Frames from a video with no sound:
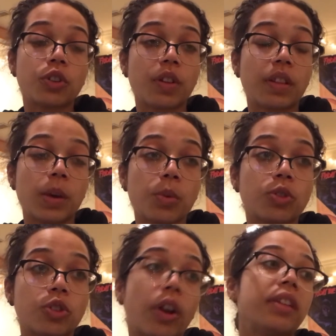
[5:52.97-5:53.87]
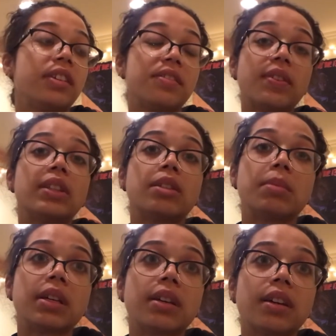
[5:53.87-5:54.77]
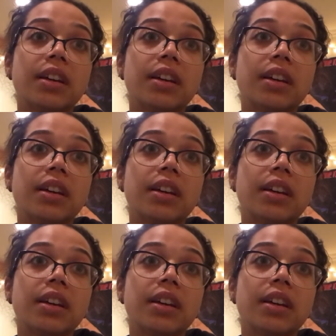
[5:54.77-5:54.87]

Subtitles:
that they wouldn't try and convince me